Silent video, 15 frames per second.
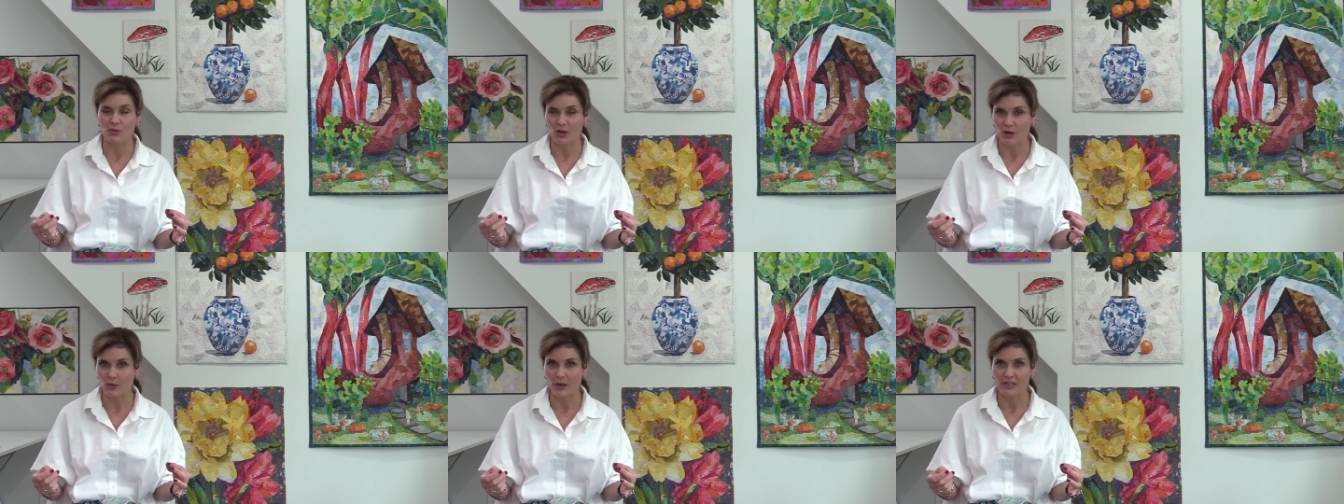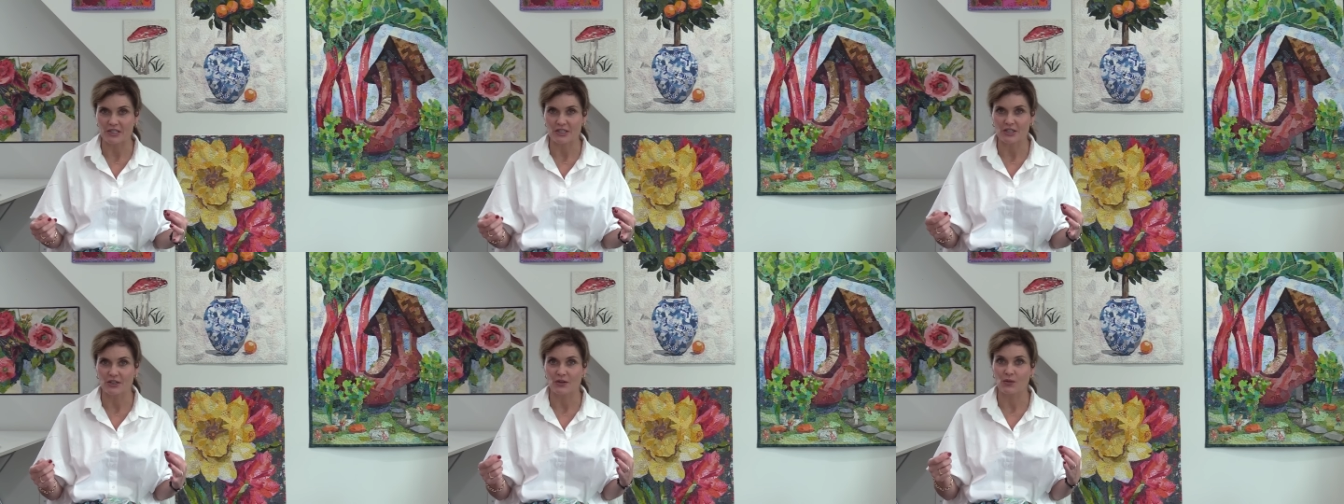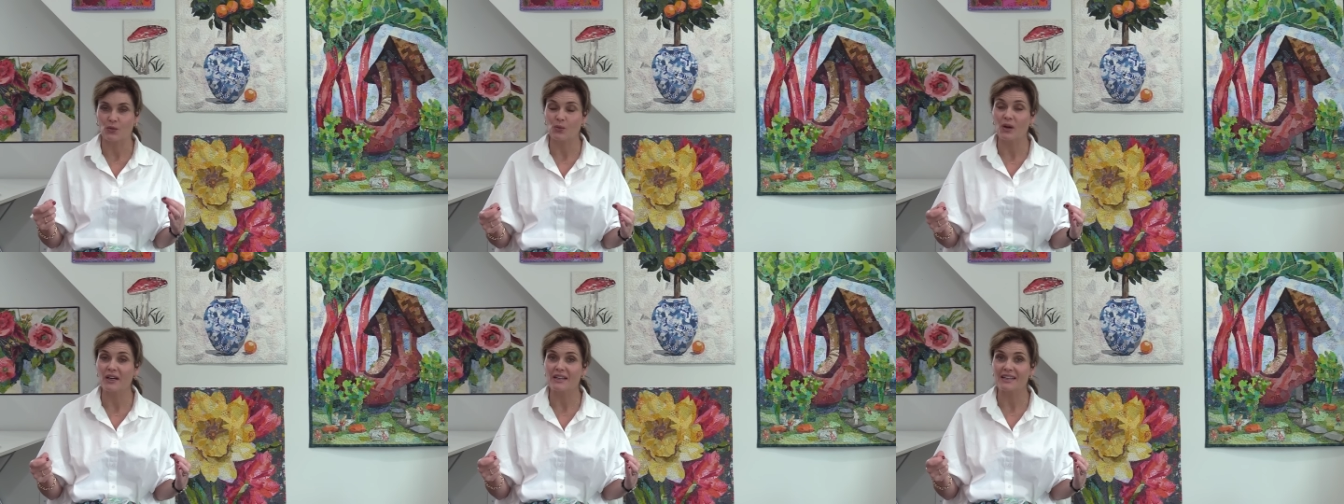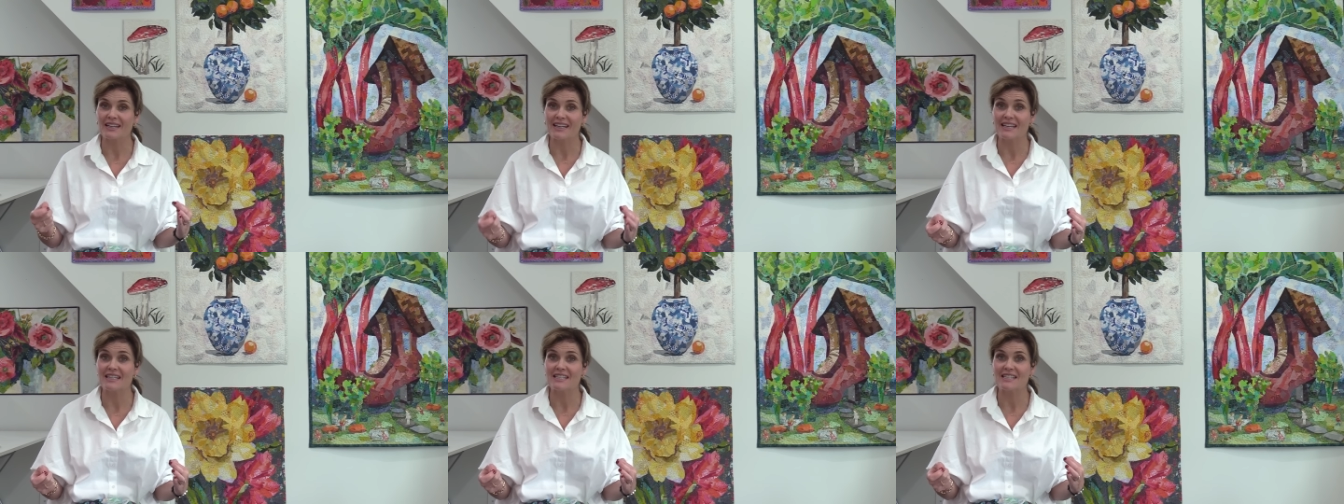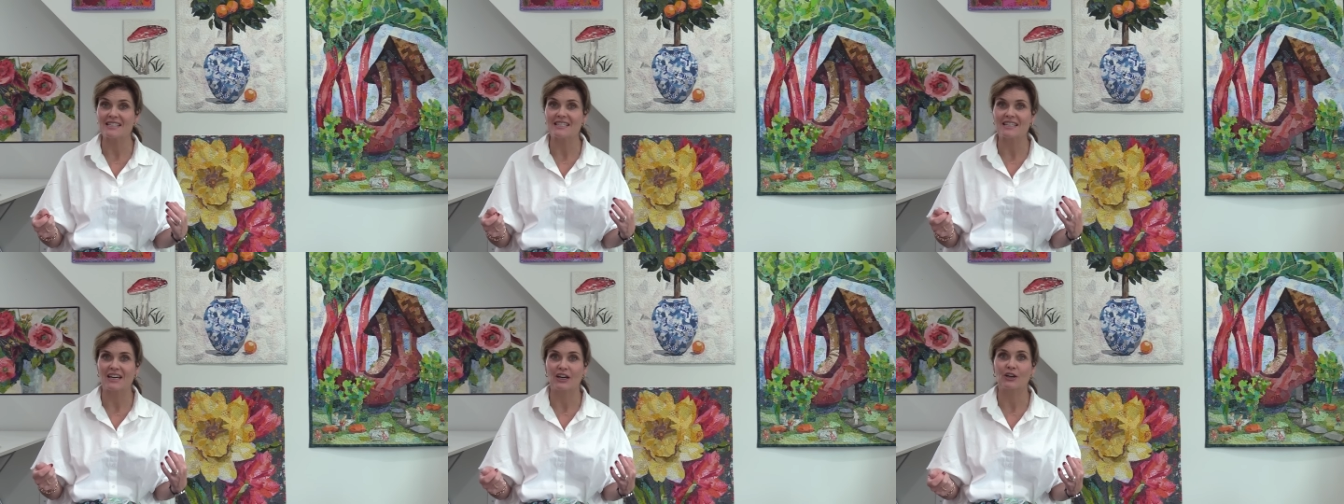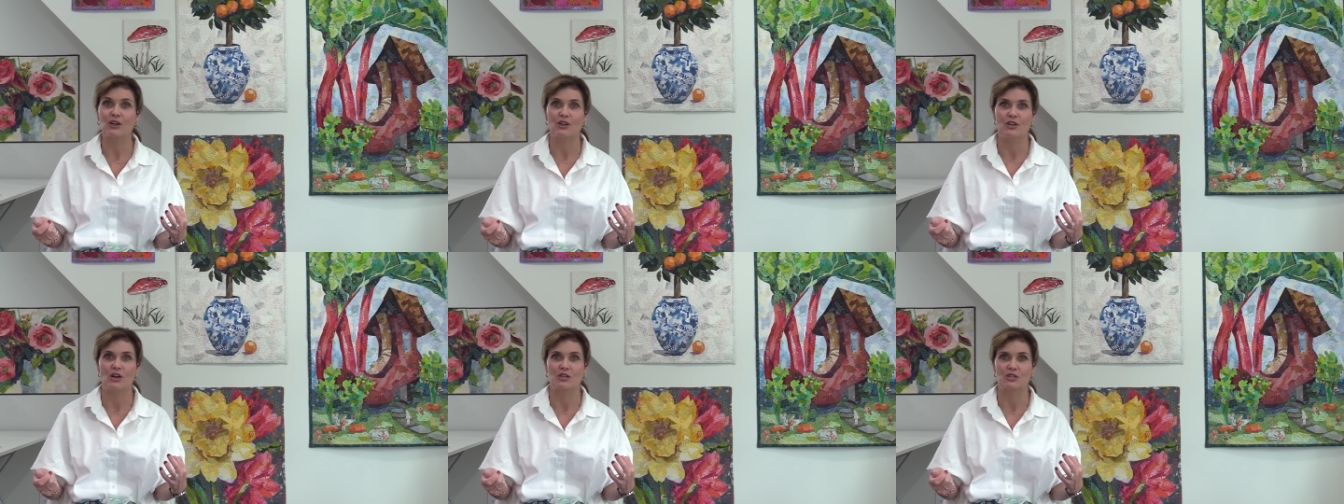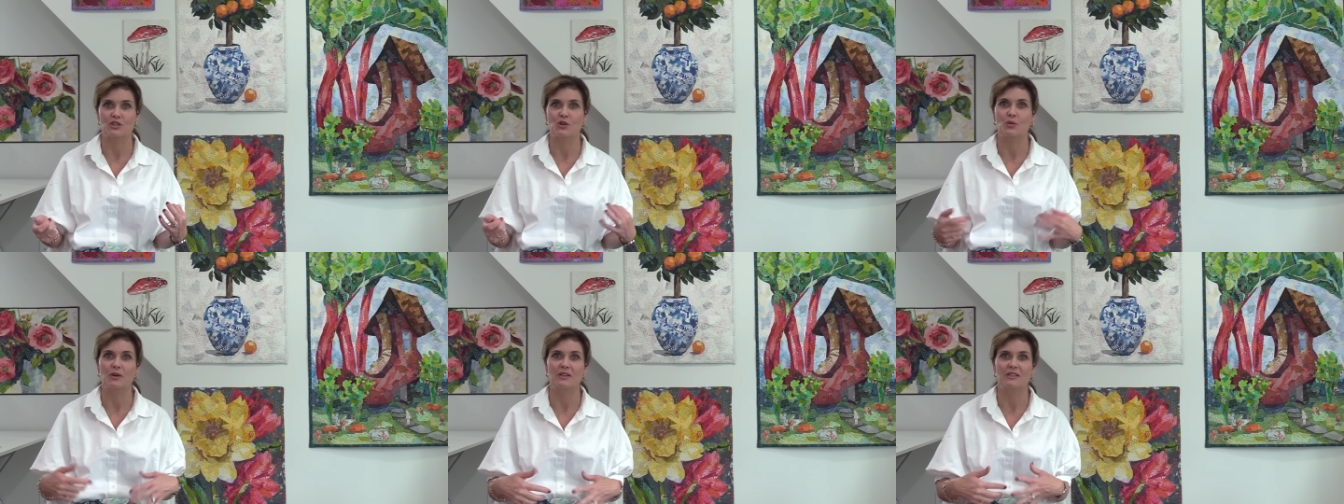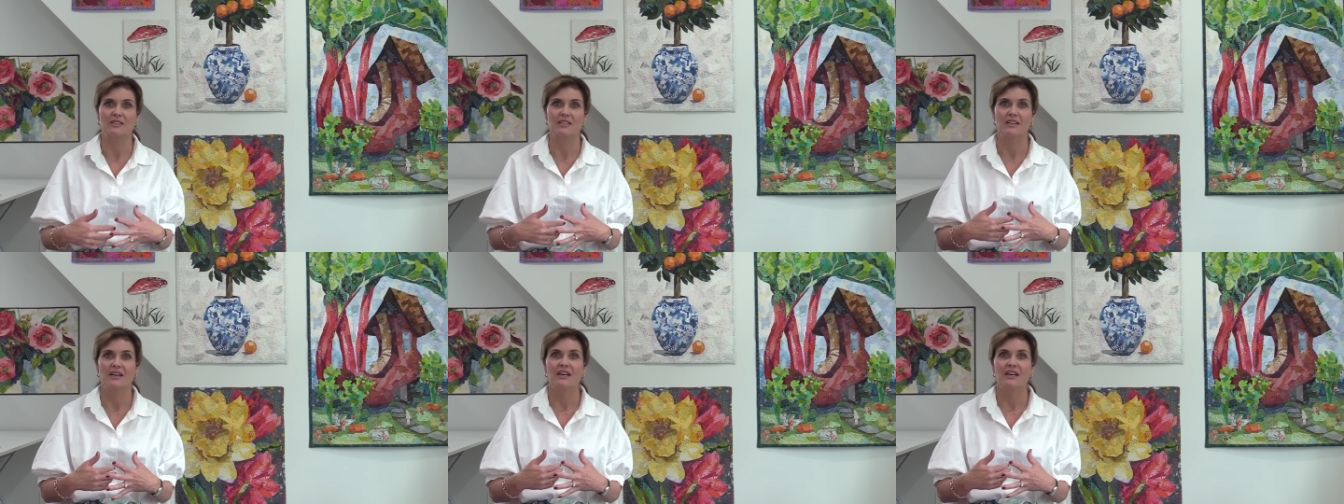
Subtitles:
one question. What is a collage quilt?